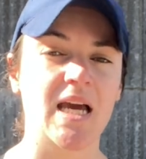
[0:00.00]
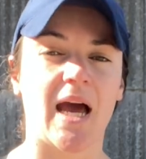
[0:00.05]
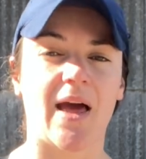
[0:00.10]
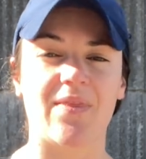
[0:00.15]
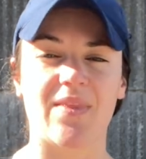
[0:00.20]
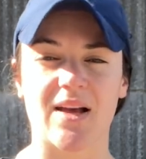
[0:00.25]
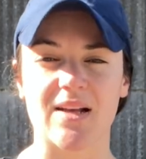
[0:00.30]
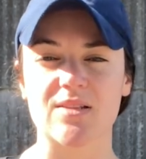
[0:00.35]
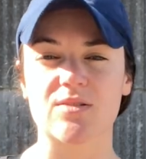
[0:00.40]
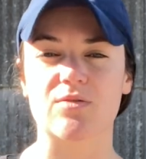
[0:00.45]

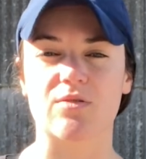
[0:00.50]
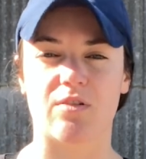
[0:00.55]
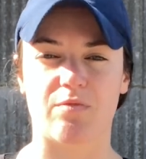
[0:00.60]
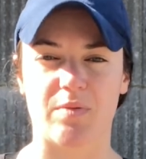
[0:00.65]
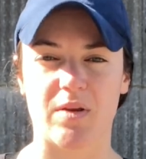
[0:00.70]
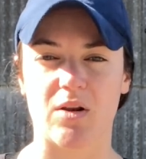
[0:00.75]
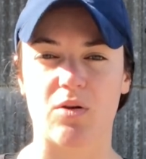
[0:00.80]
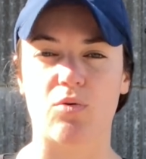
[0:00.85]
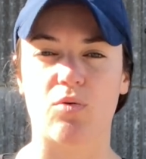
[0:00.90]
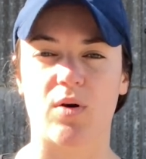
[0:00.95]
and that's sort of
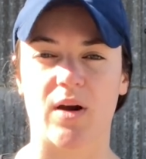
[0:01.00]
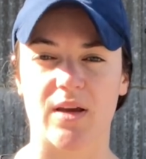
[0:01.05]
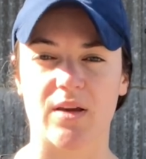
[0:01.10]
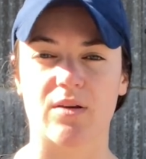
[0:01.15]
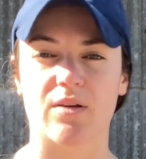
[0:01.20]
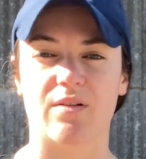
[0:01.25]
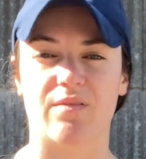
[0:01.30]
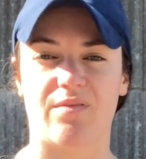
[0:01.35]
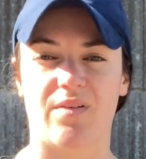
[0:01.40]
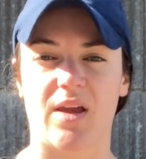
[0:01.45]
been quite
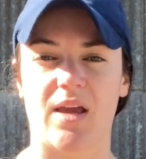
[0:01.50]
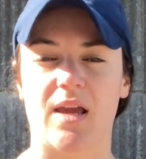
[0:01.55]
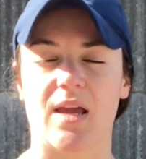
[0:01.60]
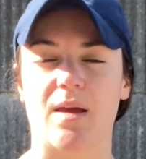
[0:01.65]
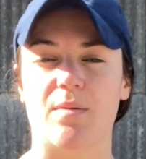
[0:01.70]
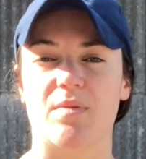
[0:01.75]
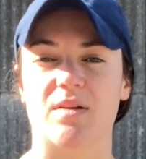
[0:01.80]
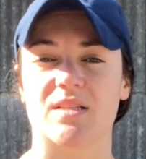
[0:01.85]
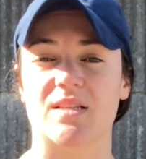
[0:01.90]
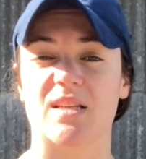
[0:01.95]
good for
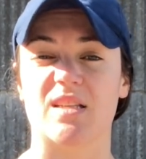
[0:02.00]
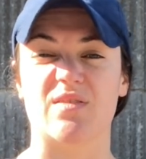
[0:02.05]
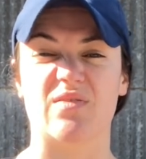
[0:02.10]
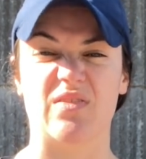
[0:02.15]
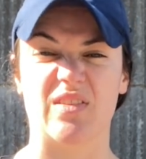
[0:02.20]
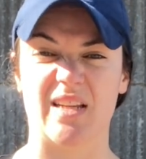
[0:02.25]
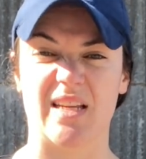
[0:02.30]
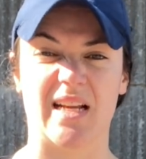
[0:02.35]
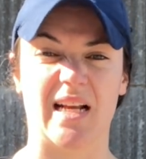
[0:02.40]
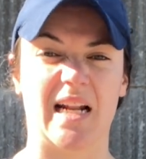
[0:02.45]
him as he's
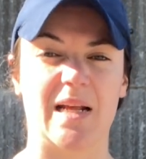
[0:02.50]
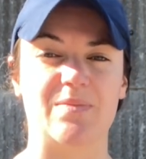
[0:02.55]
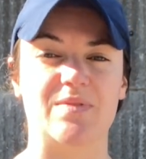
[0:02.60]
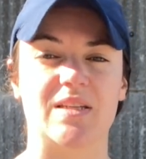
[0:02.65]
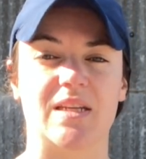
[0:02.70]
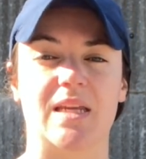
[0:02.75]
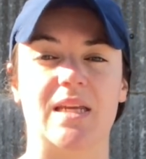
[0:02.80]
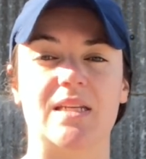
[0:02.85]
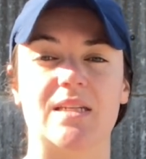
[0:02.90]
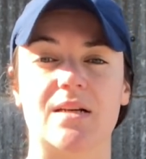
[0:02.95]
fully clipped
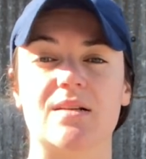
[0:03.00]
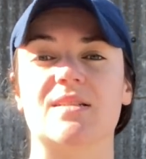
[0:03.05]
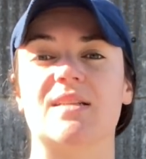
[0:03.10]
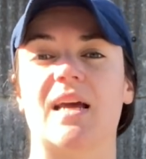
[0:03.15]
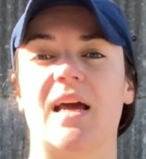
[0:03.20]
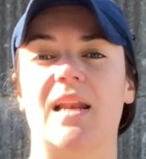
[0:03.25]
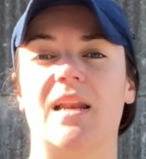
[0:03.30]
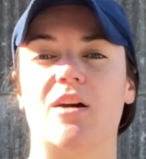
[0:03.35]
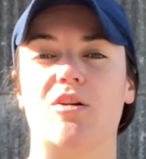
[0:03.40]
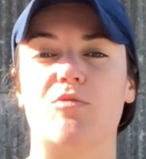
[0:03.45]
and he does
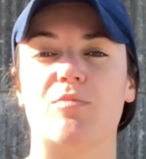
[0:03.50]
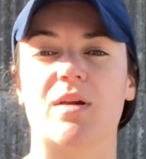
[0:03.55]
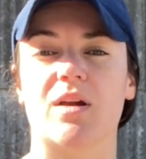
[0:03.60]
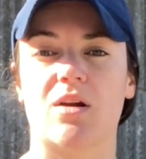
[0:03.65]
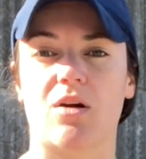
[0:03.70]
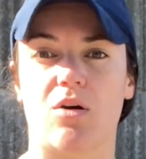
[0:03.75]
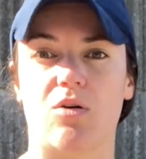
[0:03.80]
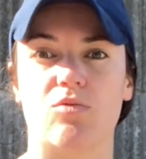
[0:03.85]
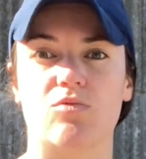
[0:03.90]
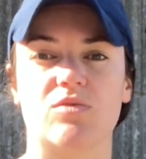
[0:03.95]
get a little bit
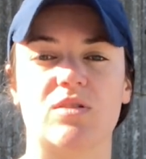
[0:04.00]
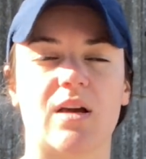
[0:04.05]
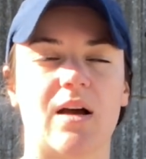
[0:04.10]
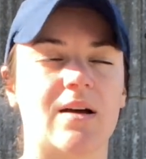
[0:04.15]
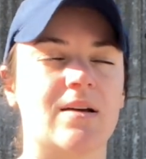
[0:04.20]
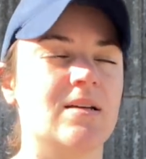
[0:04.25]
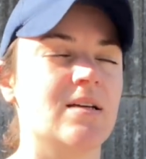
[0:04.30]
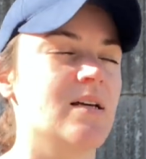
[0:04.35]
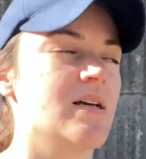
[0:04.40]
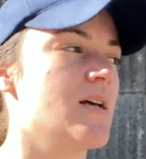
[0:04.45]
colder.